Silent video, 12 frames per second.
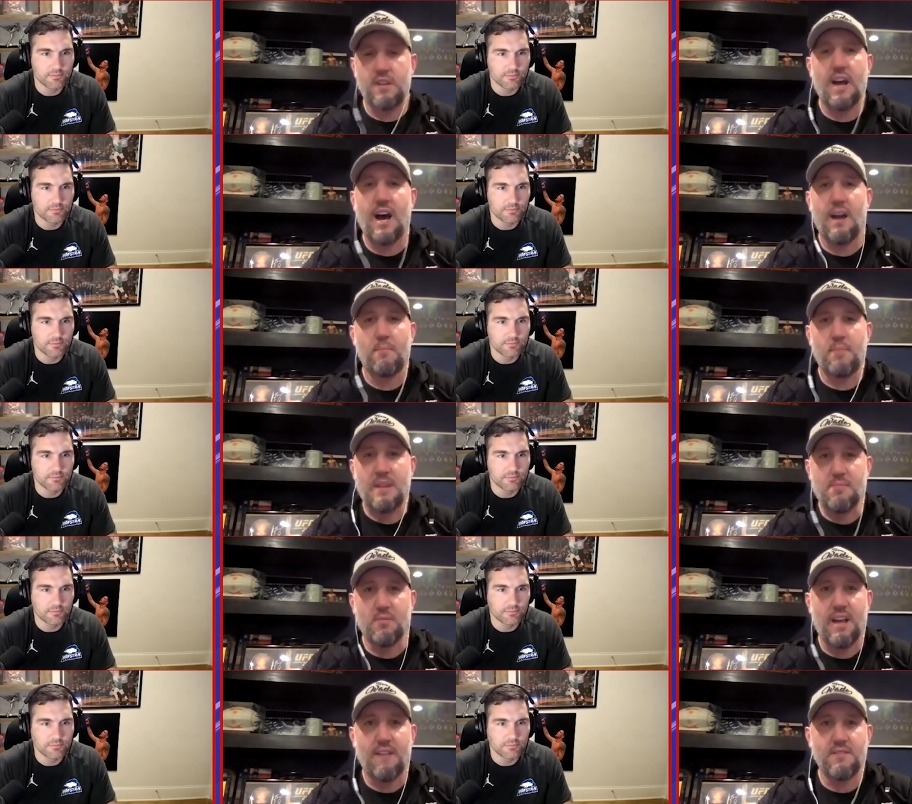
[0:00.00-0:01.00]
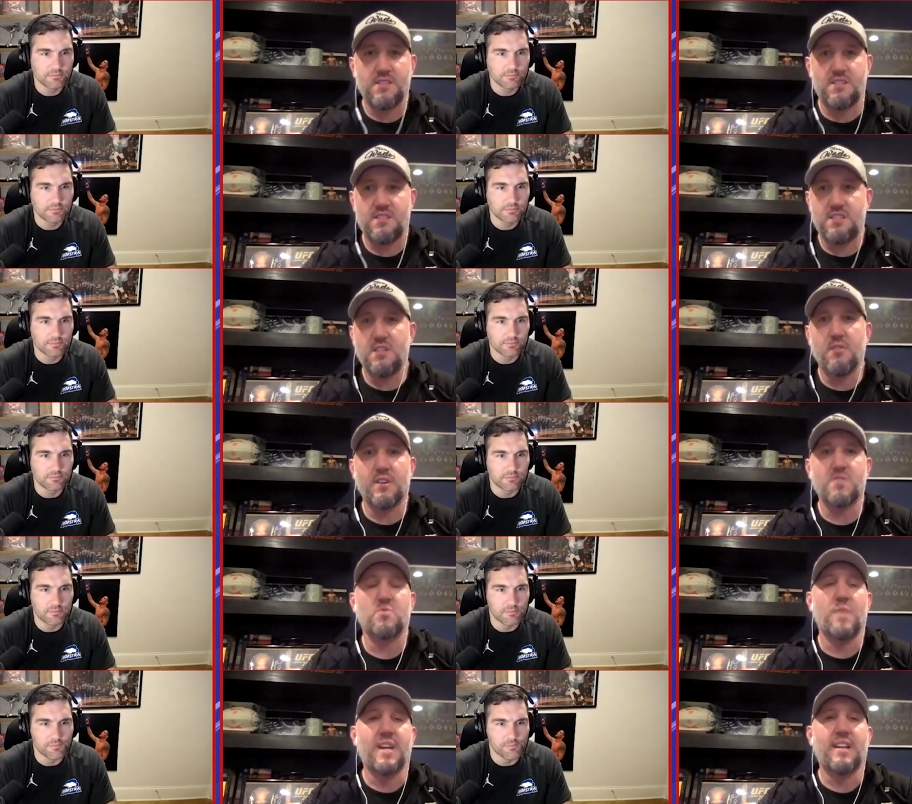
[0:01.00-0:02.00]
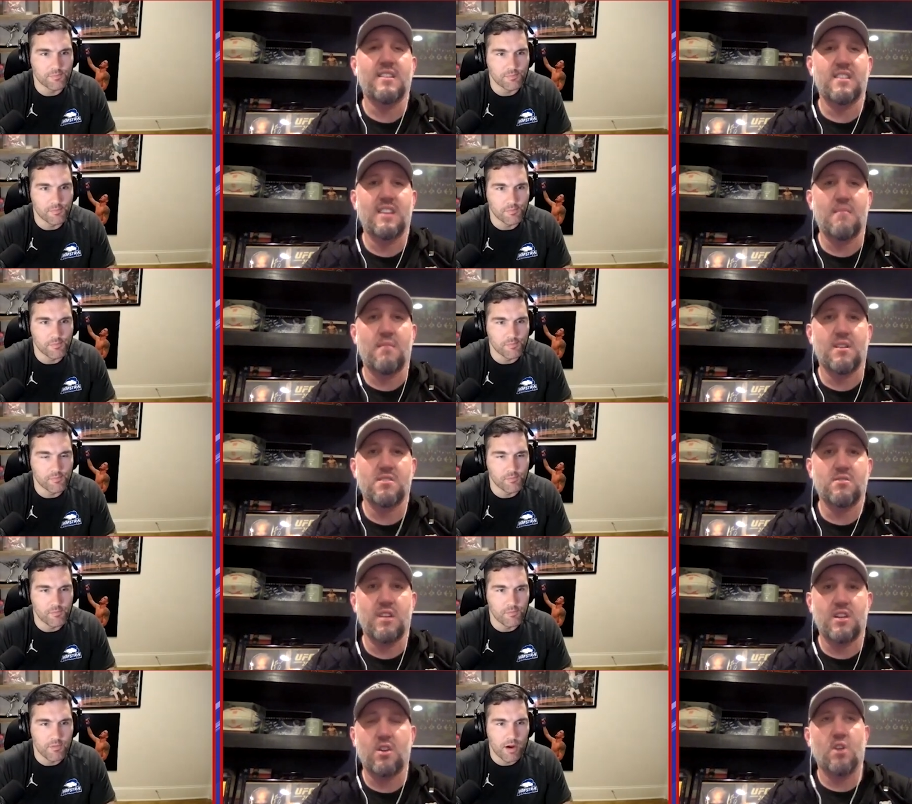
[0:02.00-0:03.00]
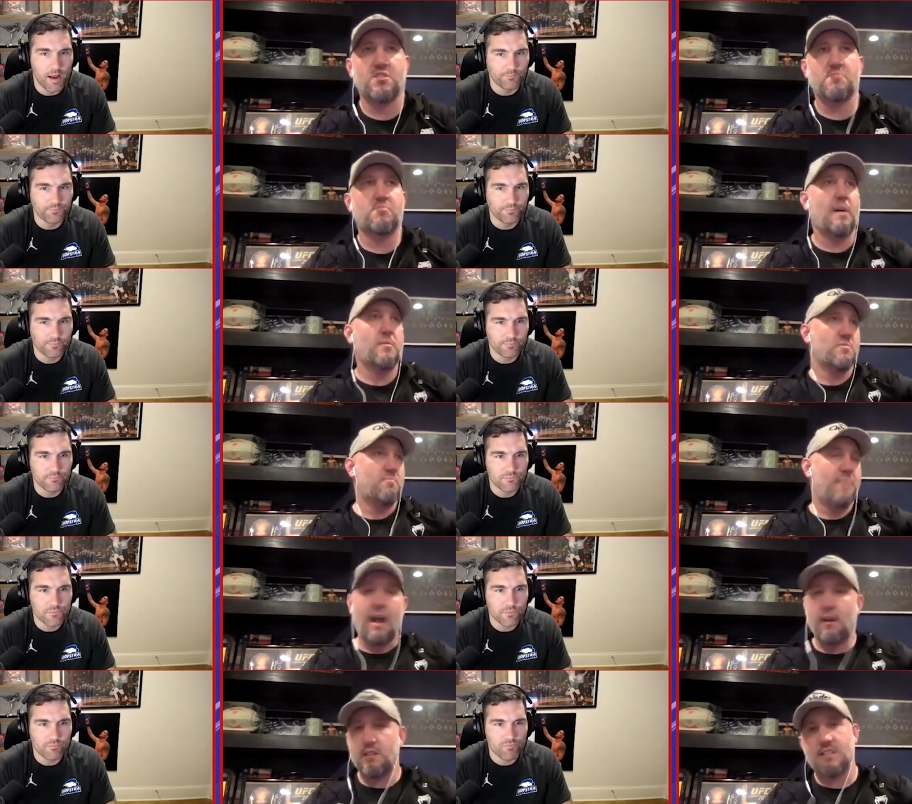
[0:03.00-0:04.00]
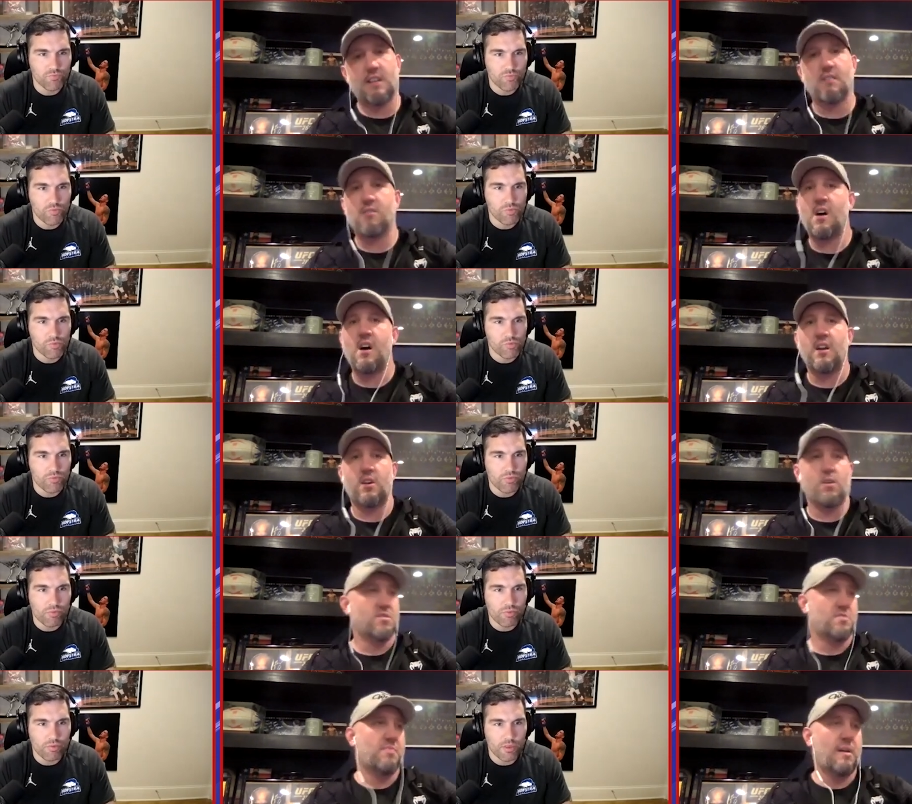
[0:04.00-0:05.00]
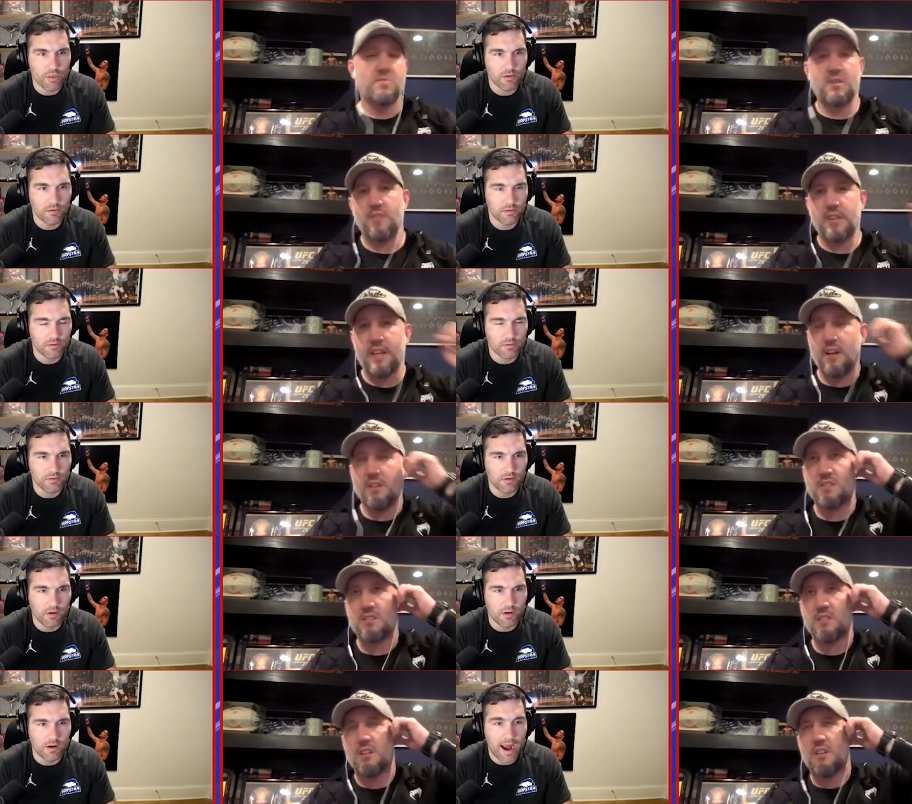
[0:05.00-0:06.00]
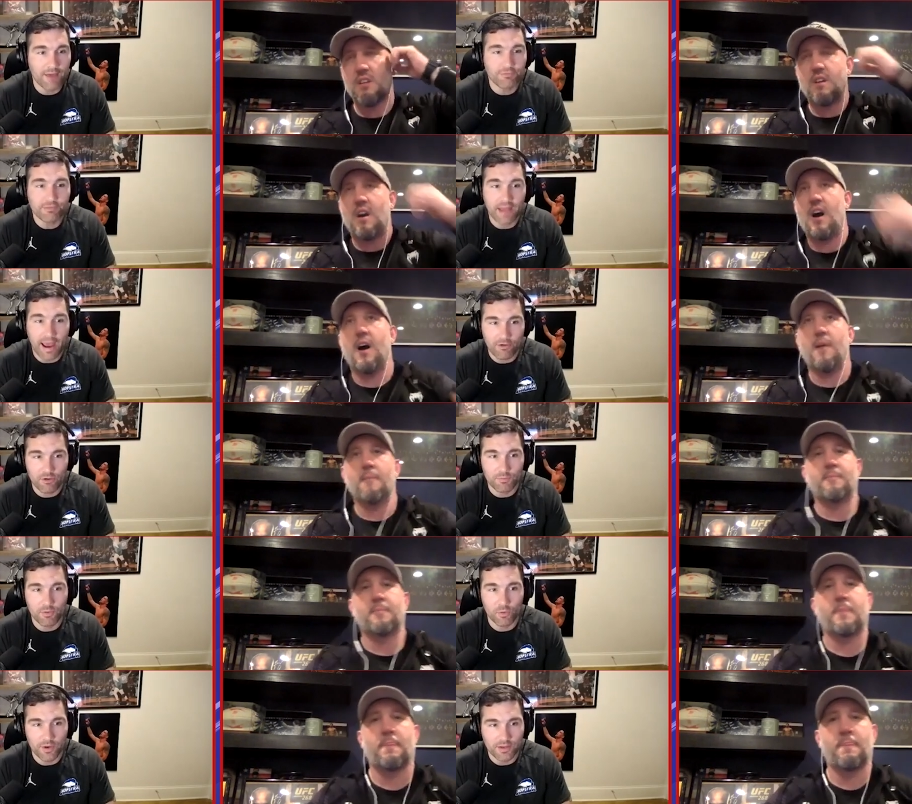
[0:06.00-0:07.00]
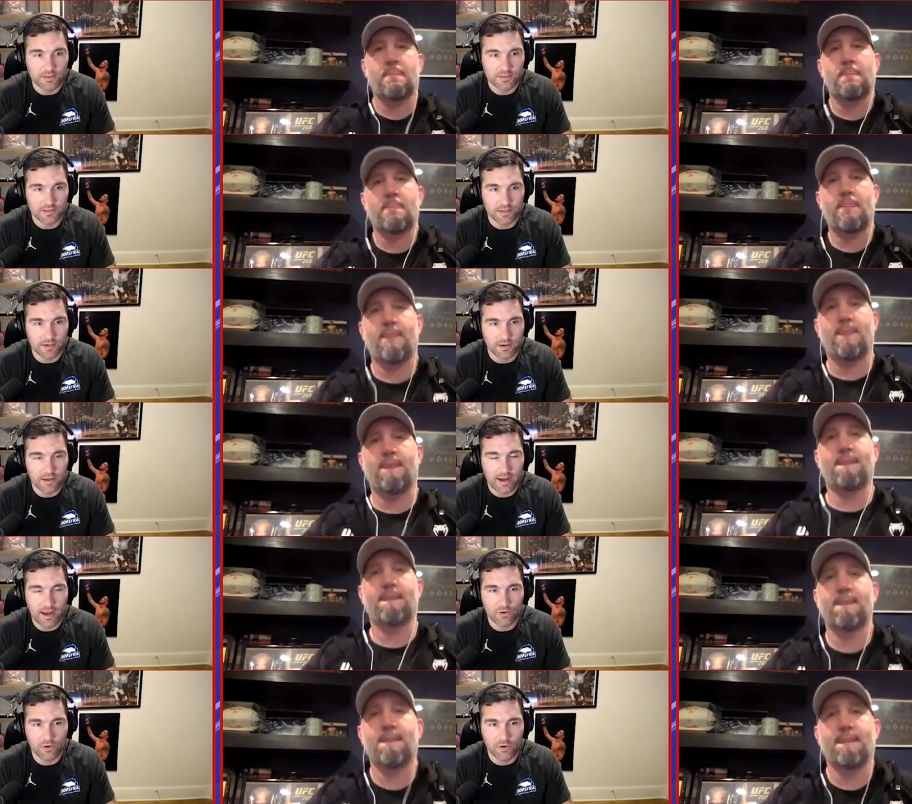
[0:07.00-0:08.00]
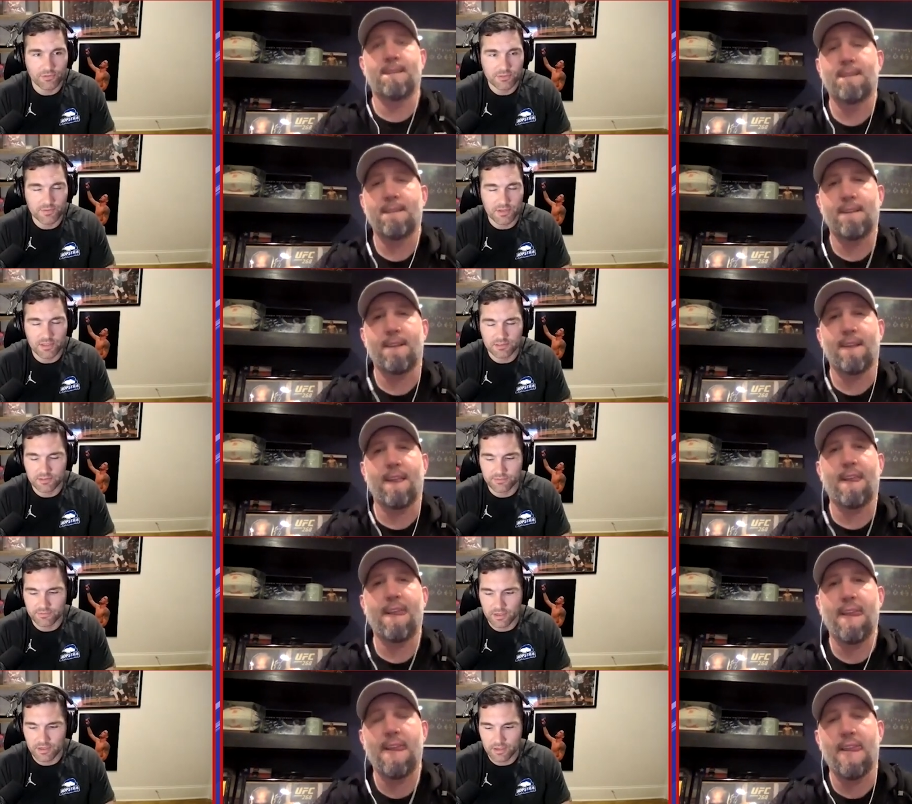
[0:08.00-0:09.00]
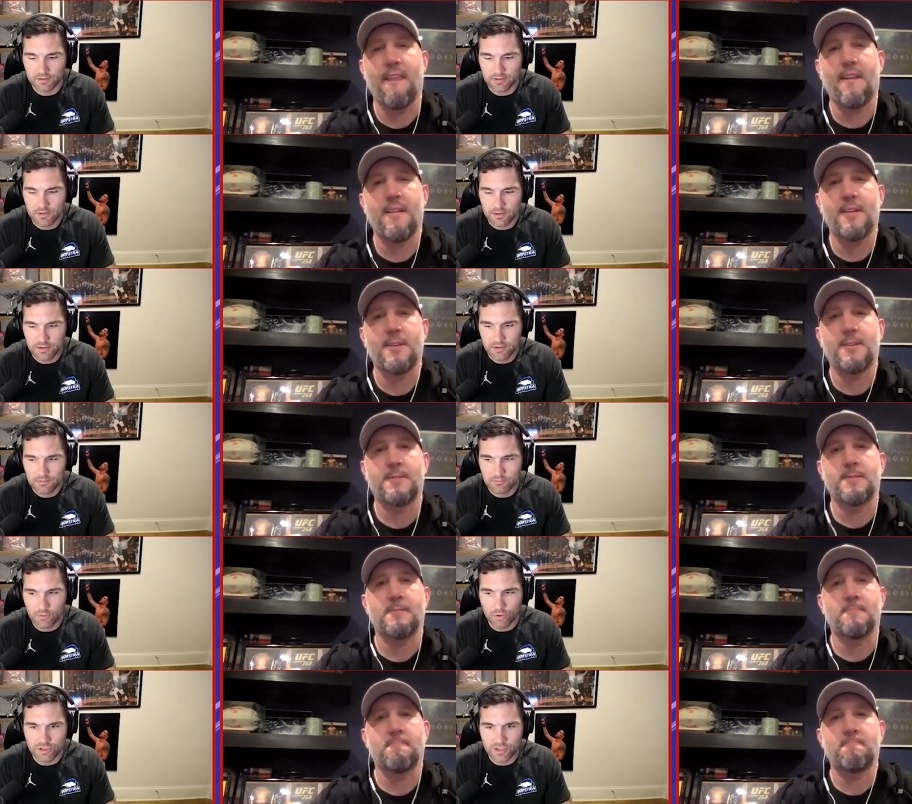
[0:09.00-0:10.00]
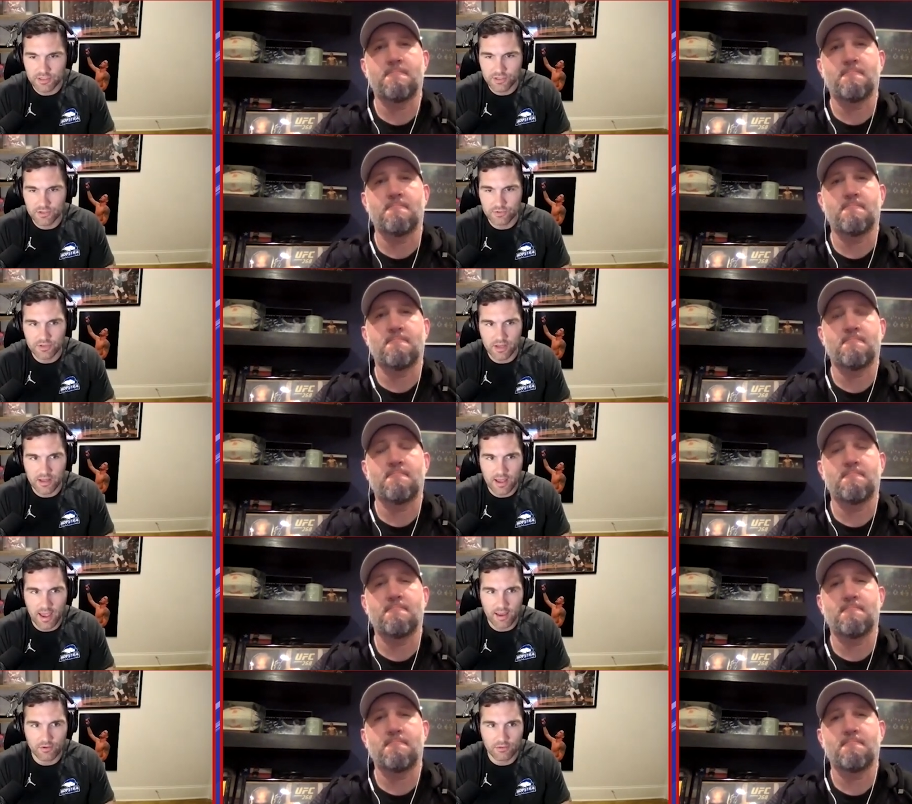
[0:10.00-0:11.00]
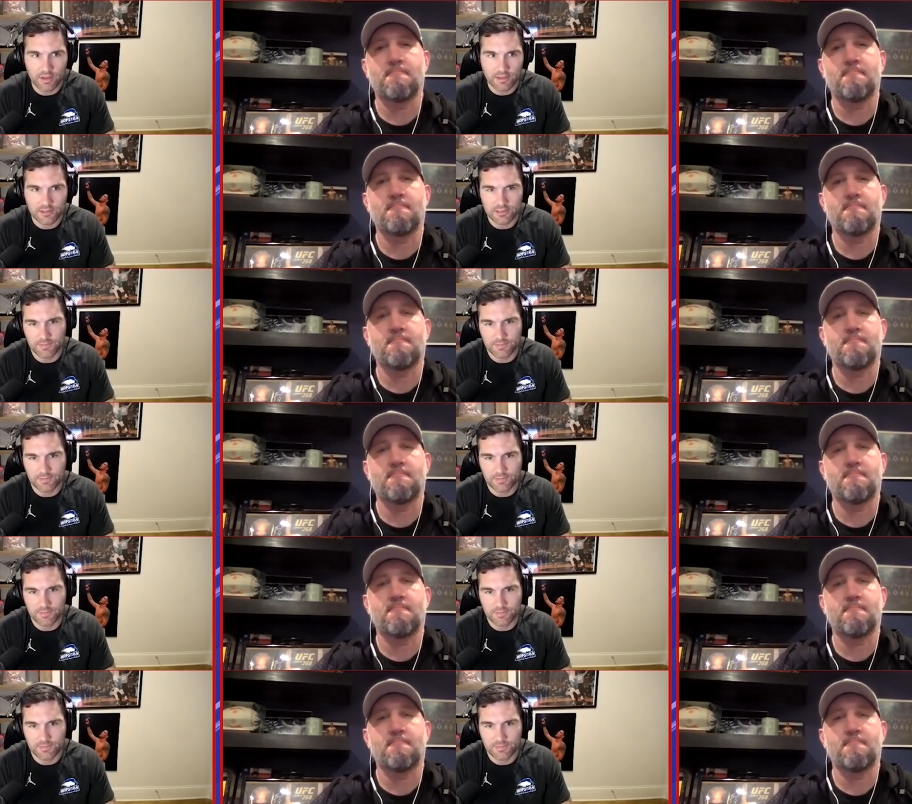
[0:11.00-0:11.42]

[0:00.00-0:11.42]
Speaker 1: not, people have a serious weakness in that muscle, and it causes problems with balance later on. It causes problems everything else.
Speaker 2: I have um, terrible weakness there, and I don't know if it's because of uh, motion issues in the ankle, like just